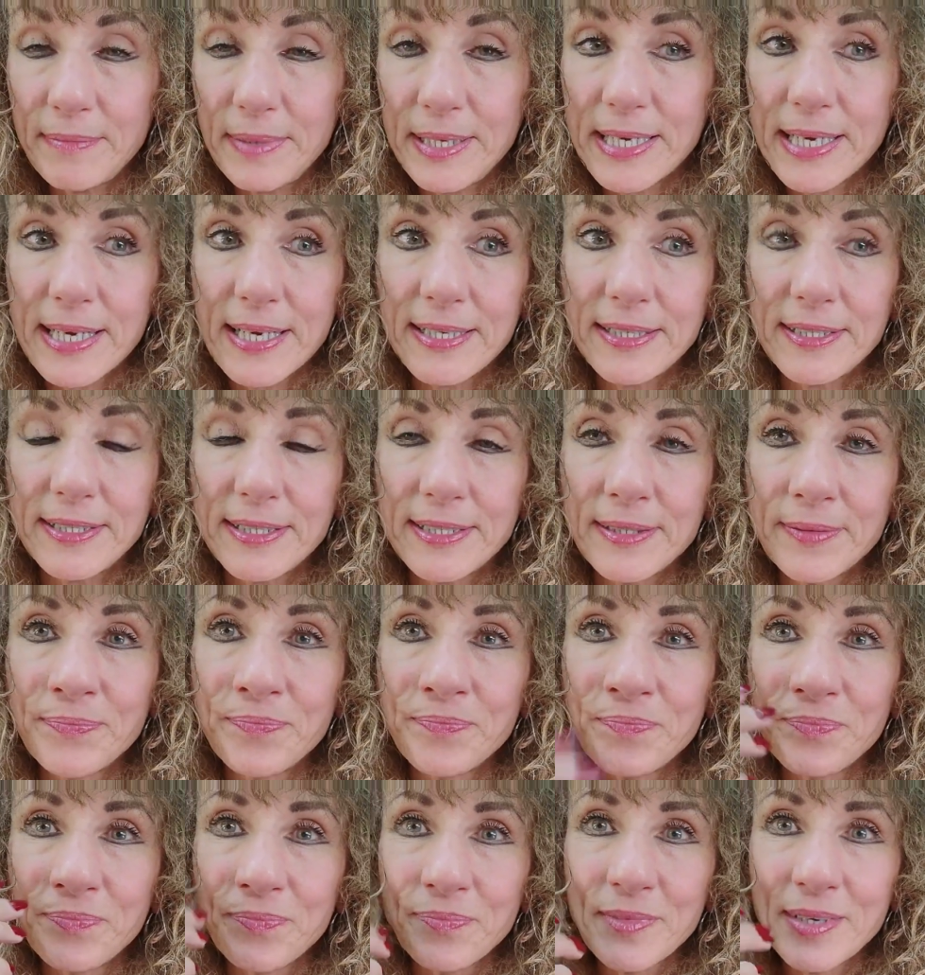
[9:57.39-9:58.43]
Because
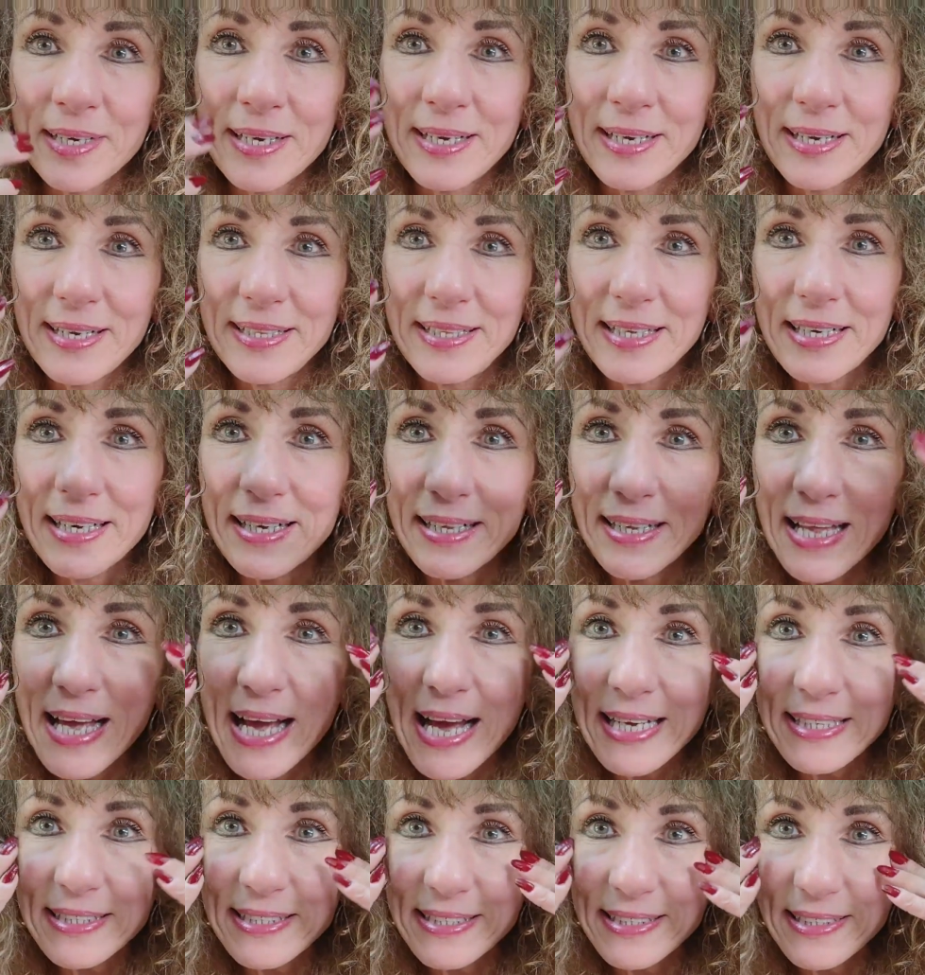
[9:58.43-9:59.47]
Their
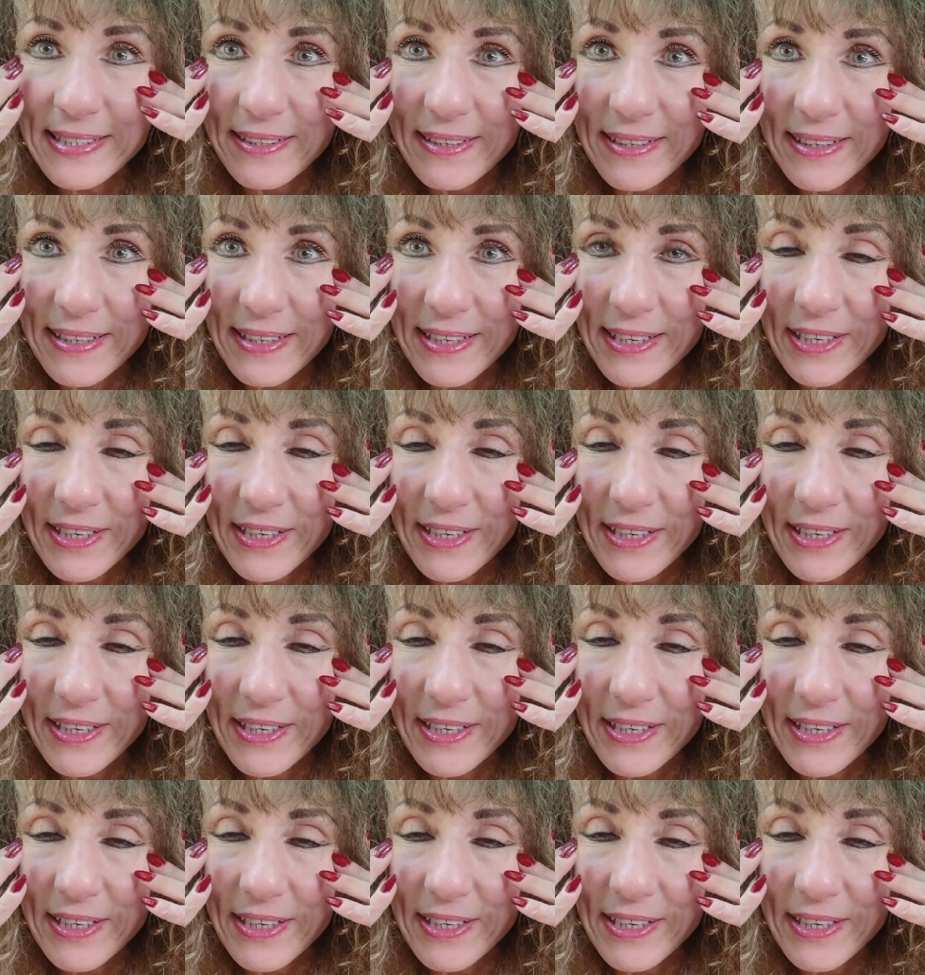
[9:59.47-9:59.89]
glasses are,